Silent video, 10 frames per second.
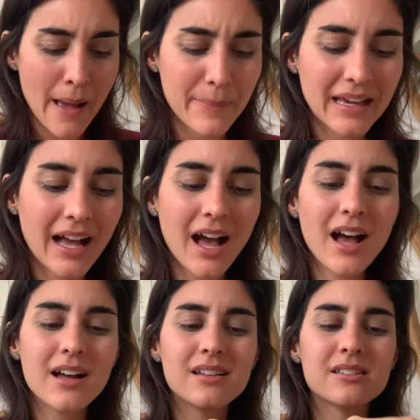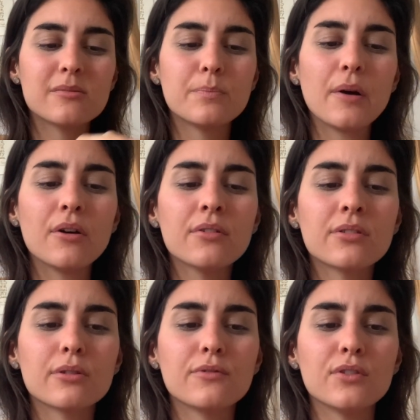Because
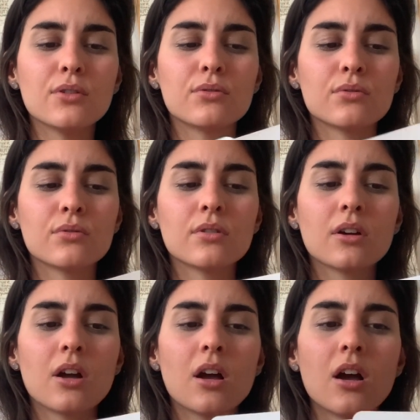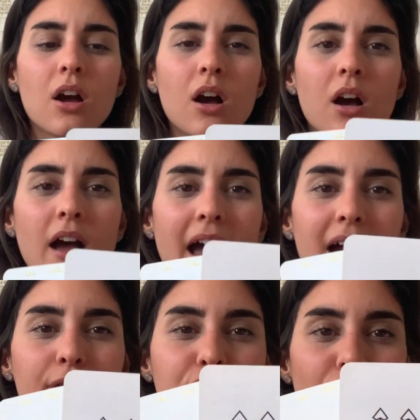both of you
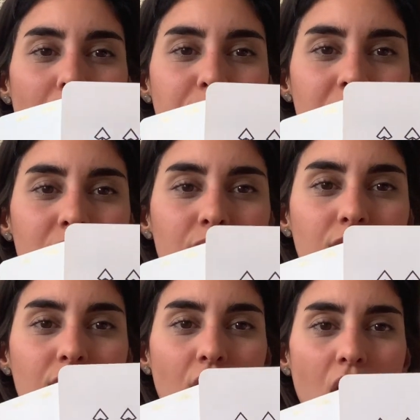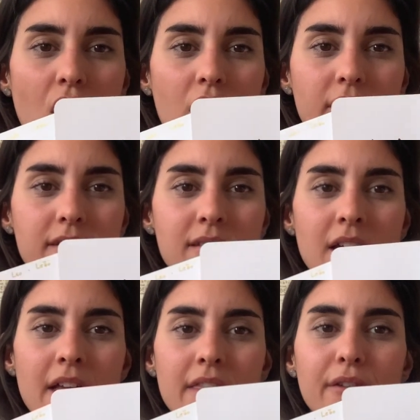have dropped into your hearts.
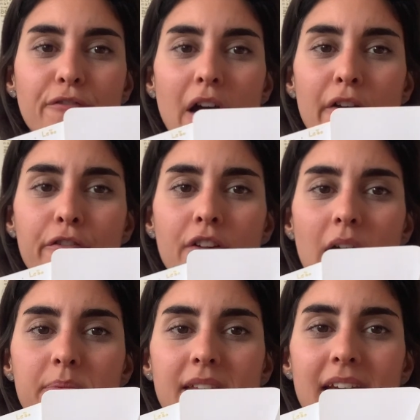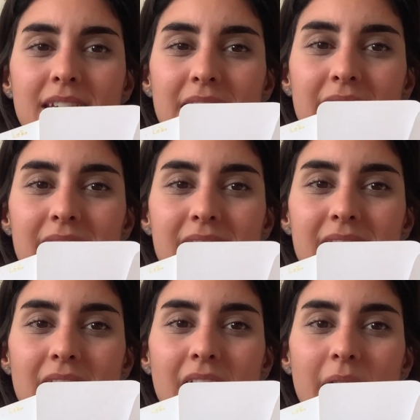The Five of Cups ending
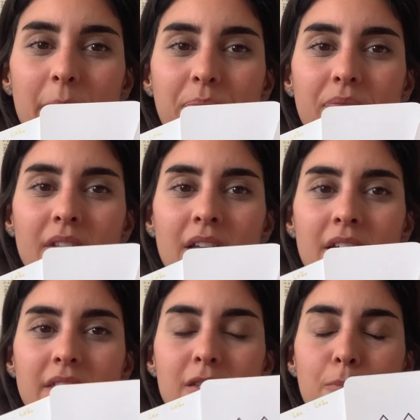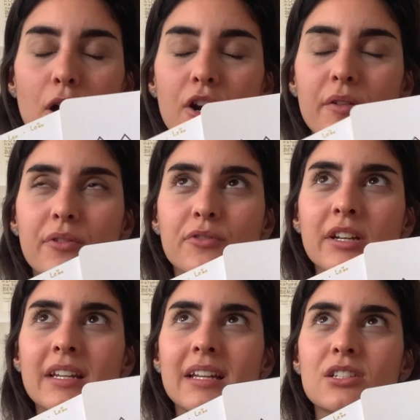this this part of the
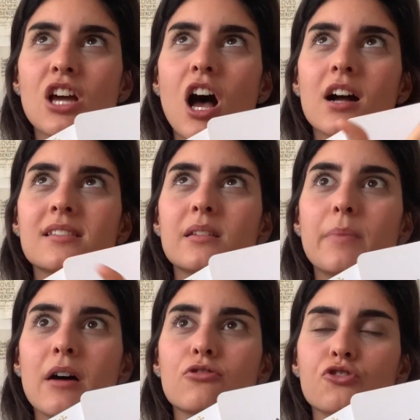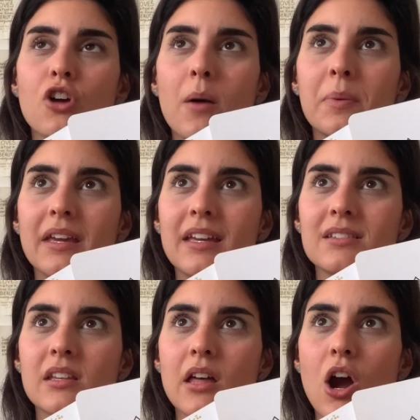reading talks about dropping
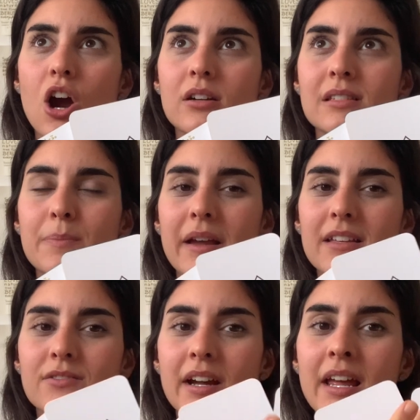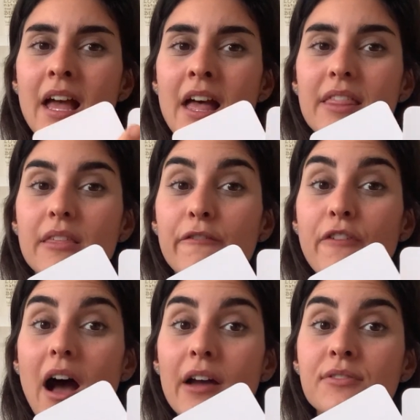into the heart space, right? The
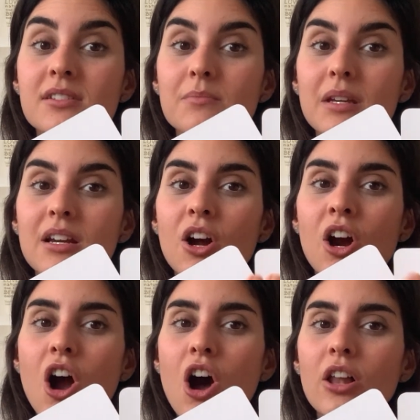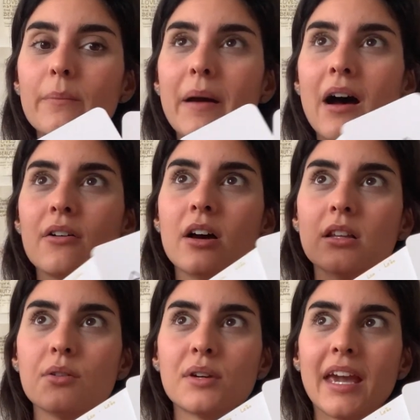fives to me are all about a
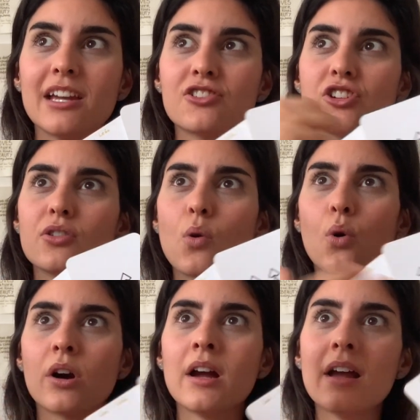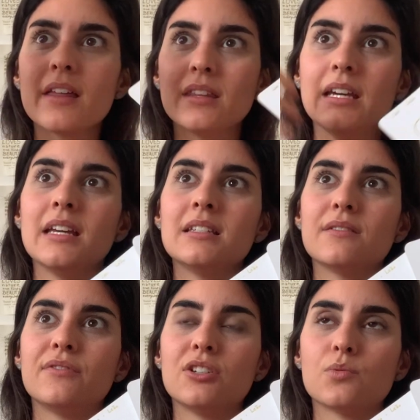location or the
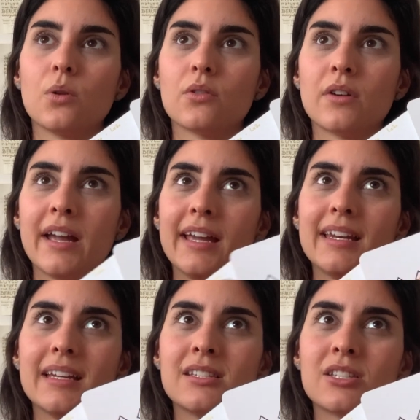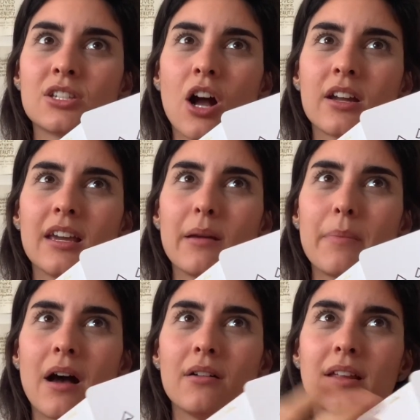individual, right? It's talking
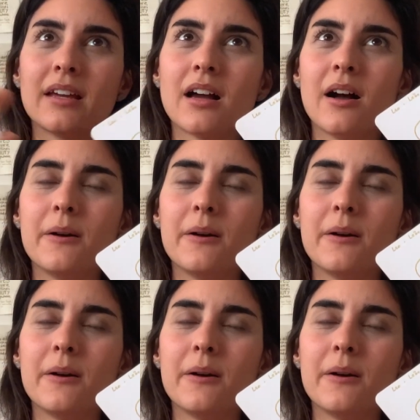about like